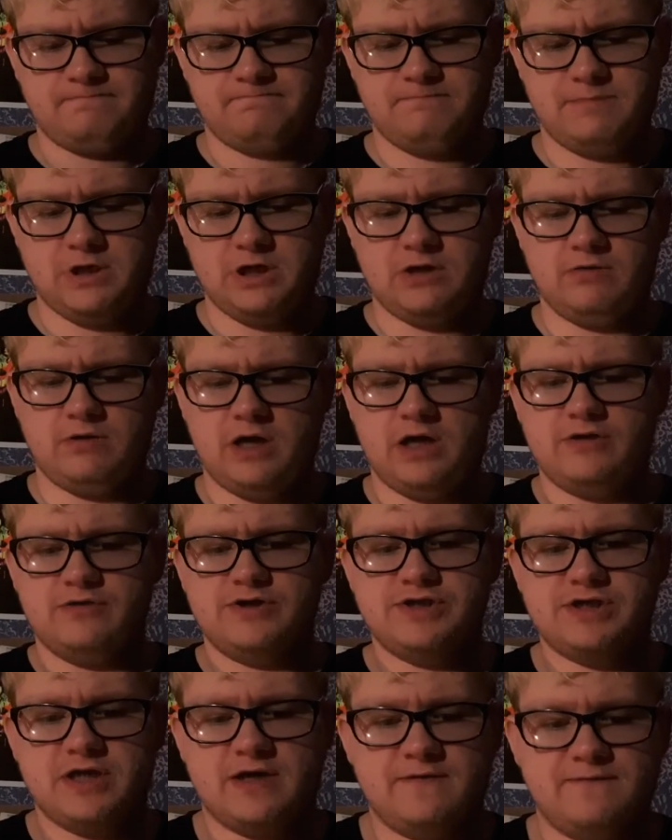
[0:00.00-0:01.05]
you know, other
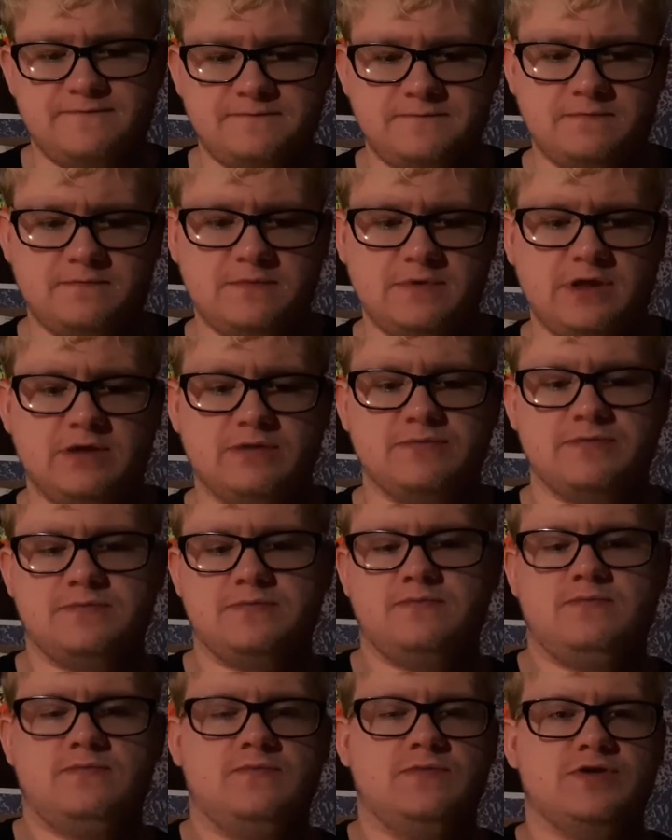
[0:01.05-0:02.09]
stuff, you know,
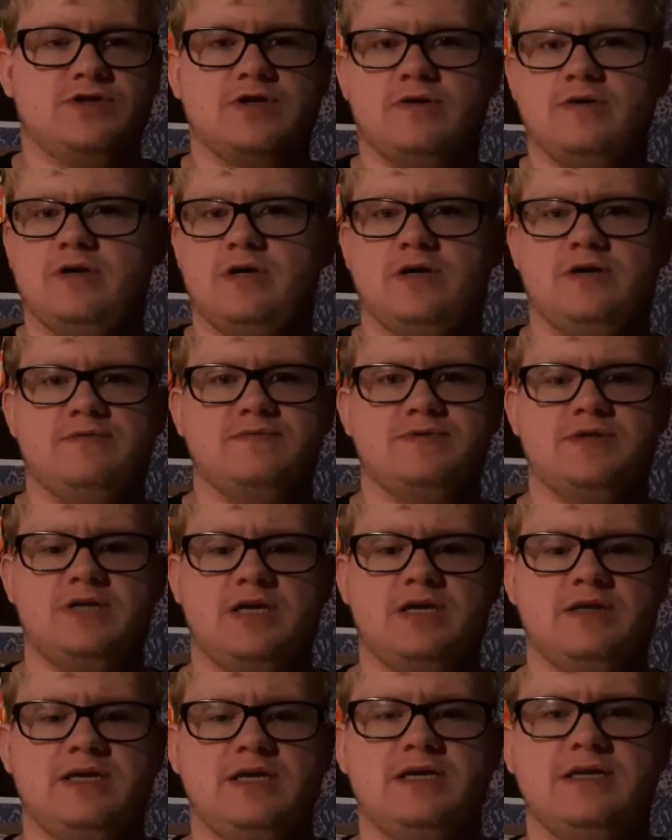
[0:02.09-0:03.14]
was going on,
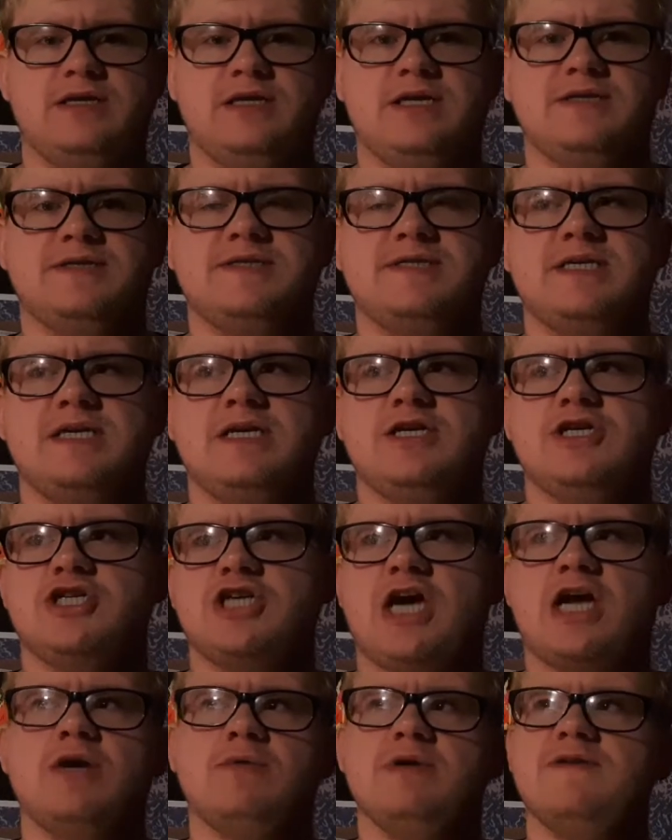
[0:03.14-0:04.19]
and they they'd see
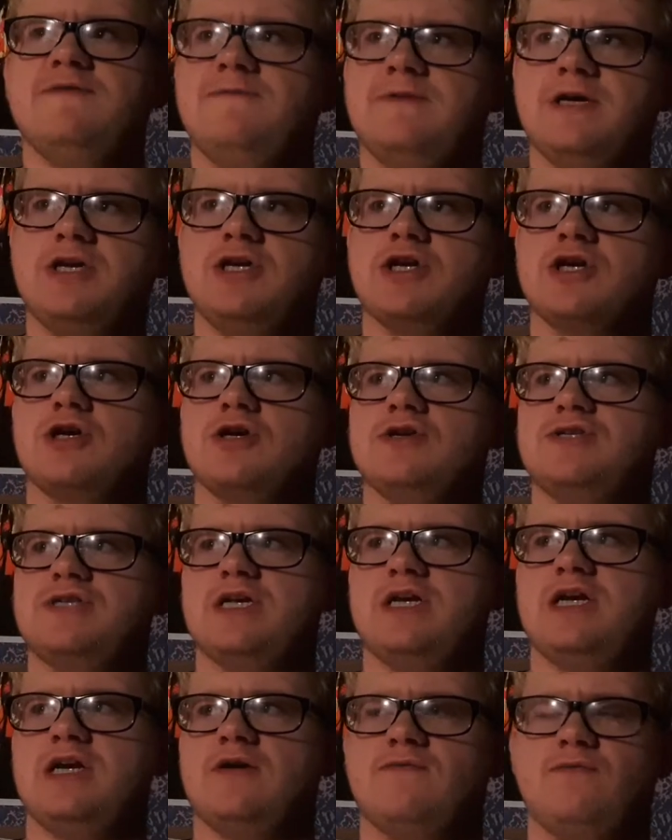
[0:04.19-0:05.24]
shadowy figures,
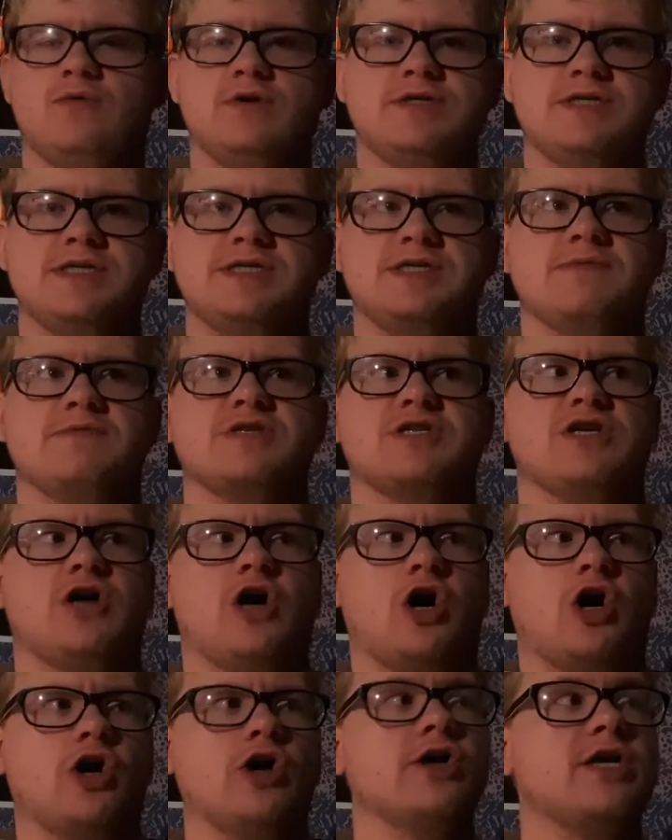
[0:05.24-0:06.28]
they'd hear voices. There was an
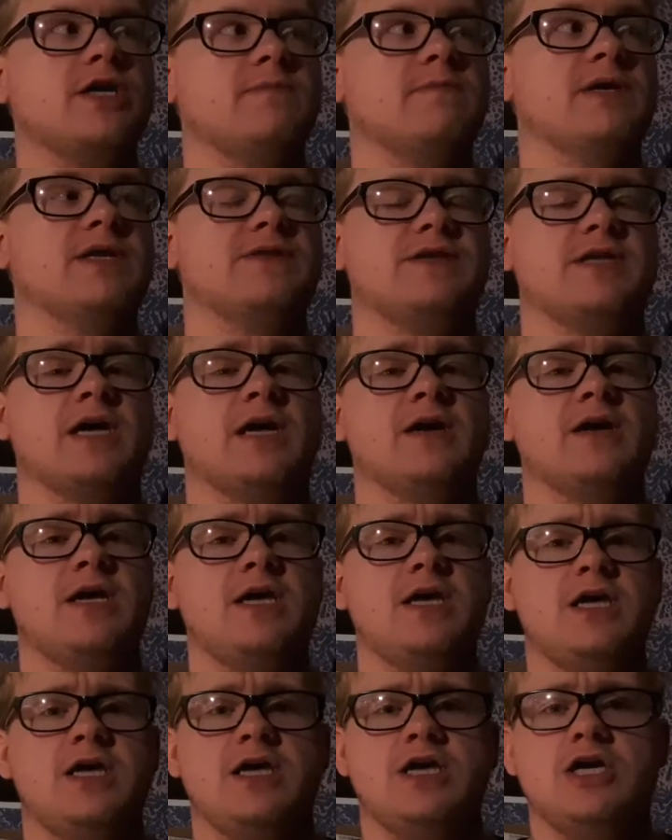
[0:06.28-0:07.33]
argument that
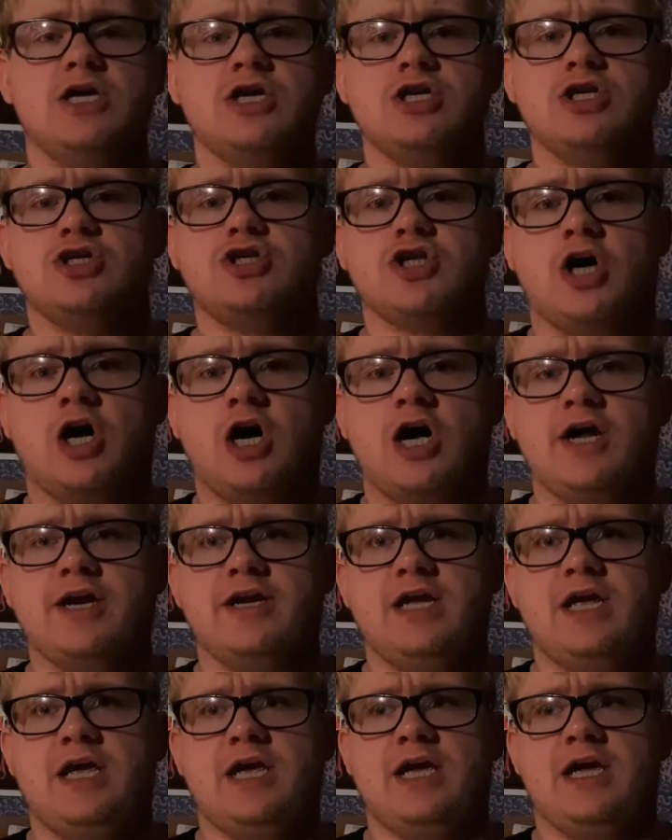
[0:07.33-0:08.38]
John
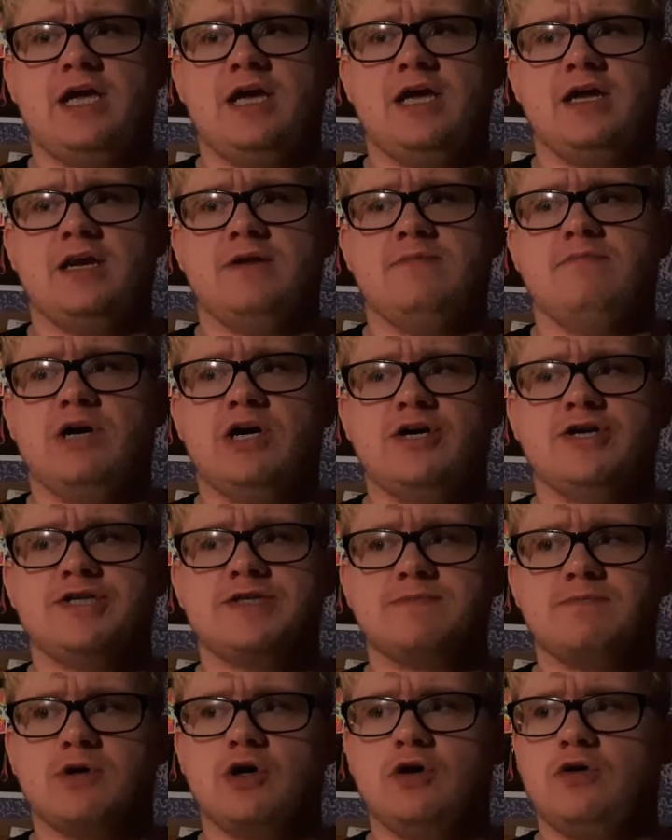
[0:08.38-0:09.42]
and Mary
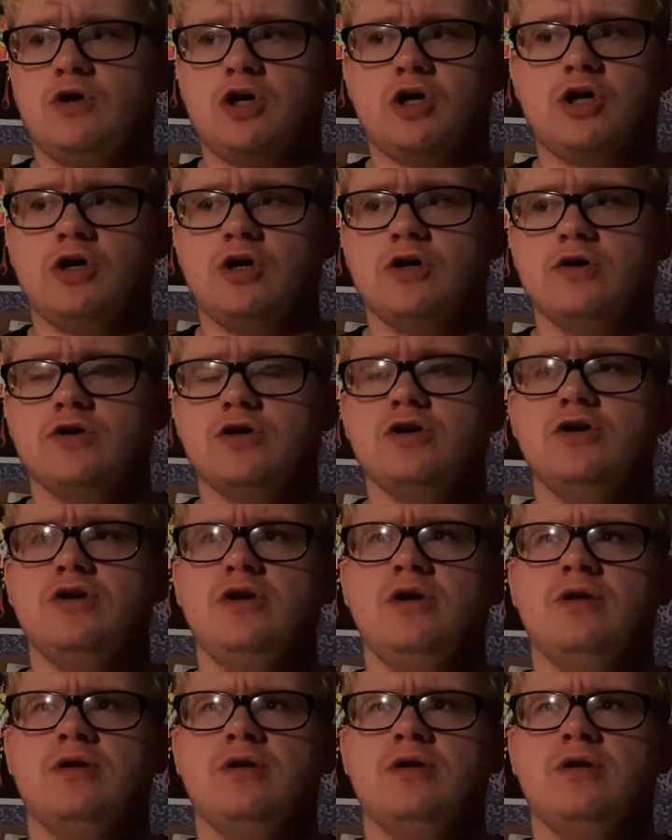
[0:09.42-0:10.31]
Smurl heard.